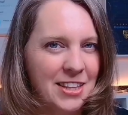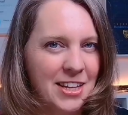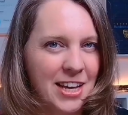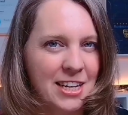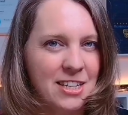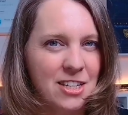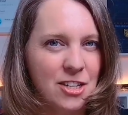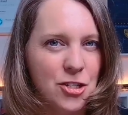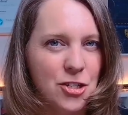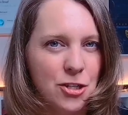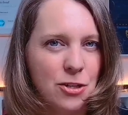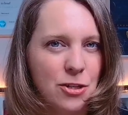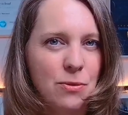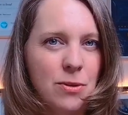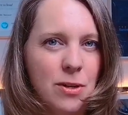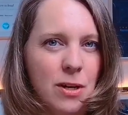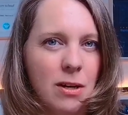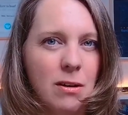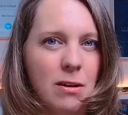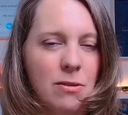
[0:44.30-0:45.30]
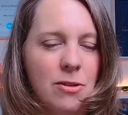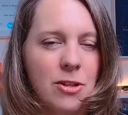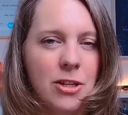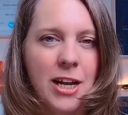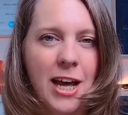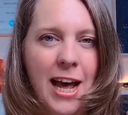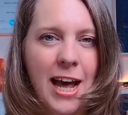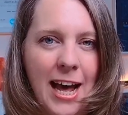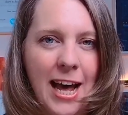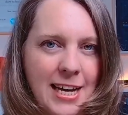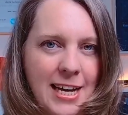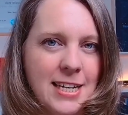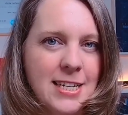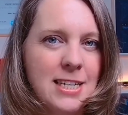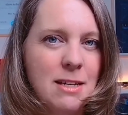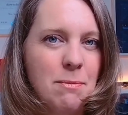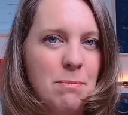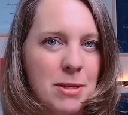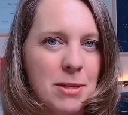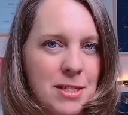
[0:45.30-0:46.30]
there, did you know that
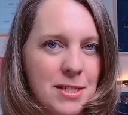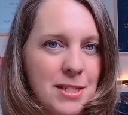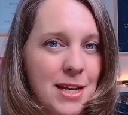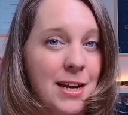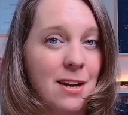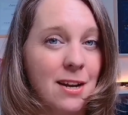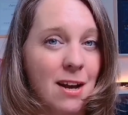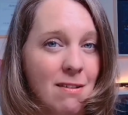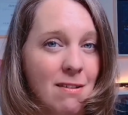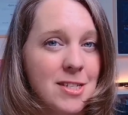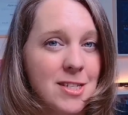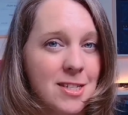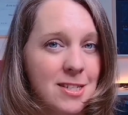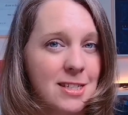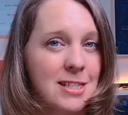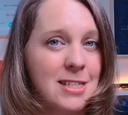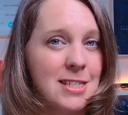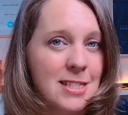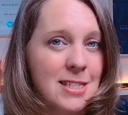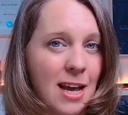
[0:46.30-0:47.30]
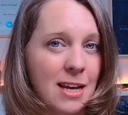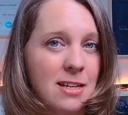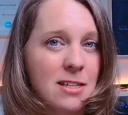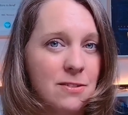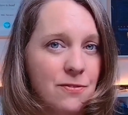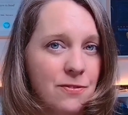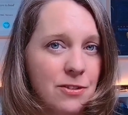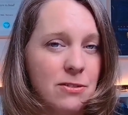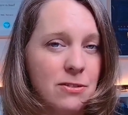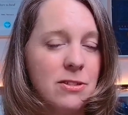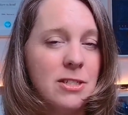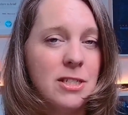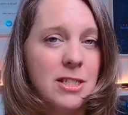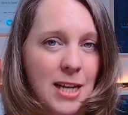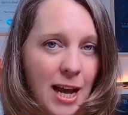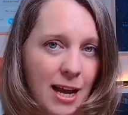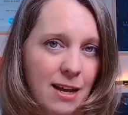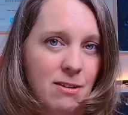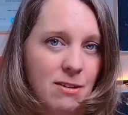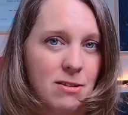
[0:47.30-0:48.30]
80% of successful
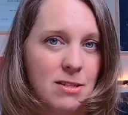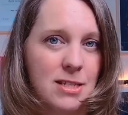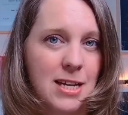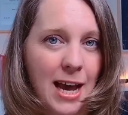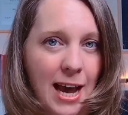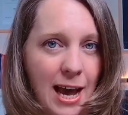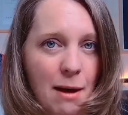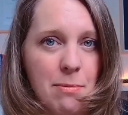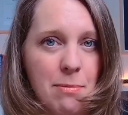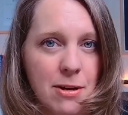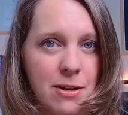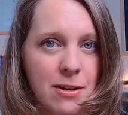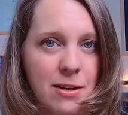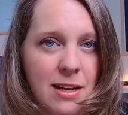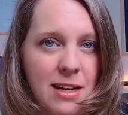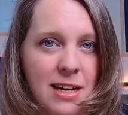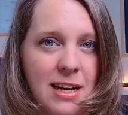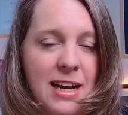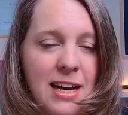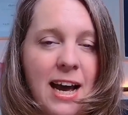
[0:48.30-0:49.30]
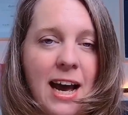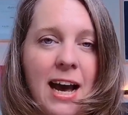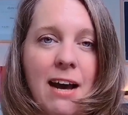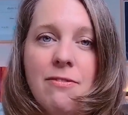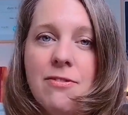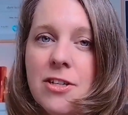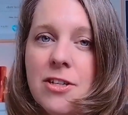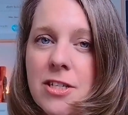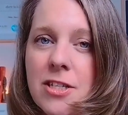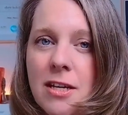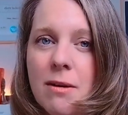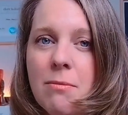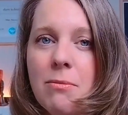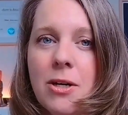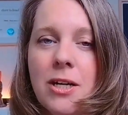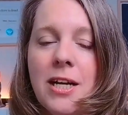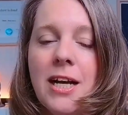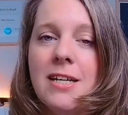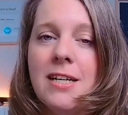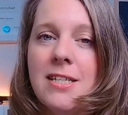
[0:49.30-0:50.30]
sales happen after
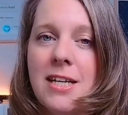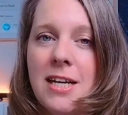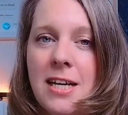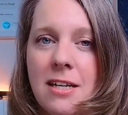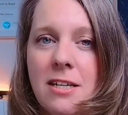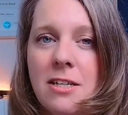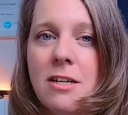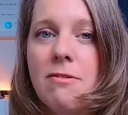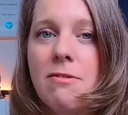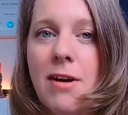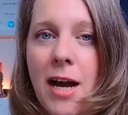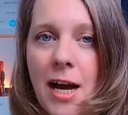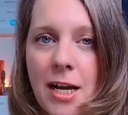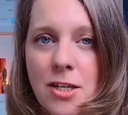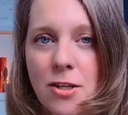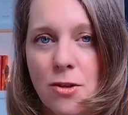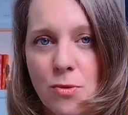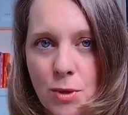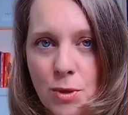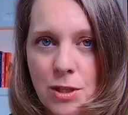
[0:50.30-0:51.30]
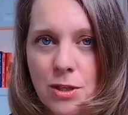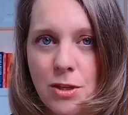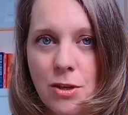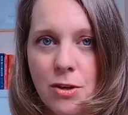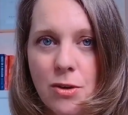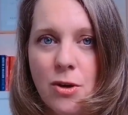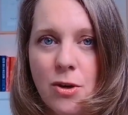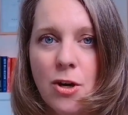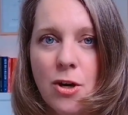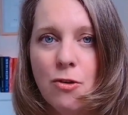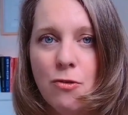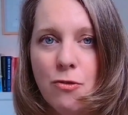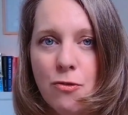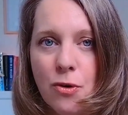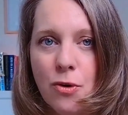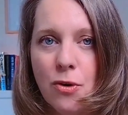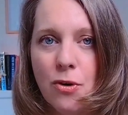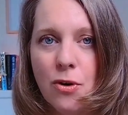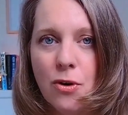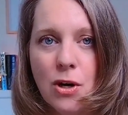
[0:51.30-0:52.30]
someone has interacted with you
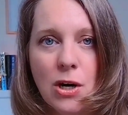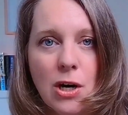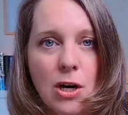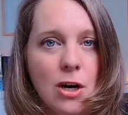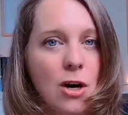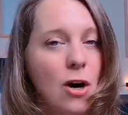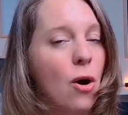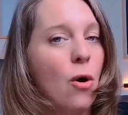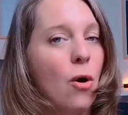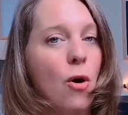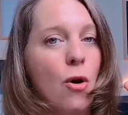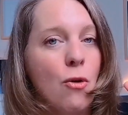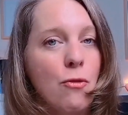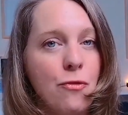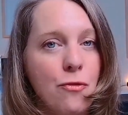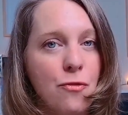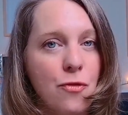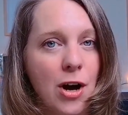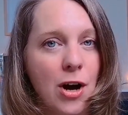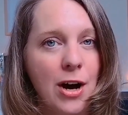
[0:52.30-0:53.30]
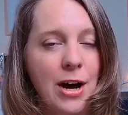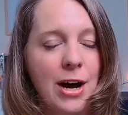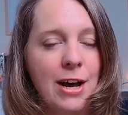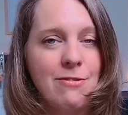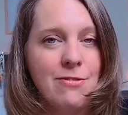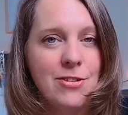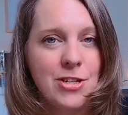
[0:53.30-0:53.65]
4 or 5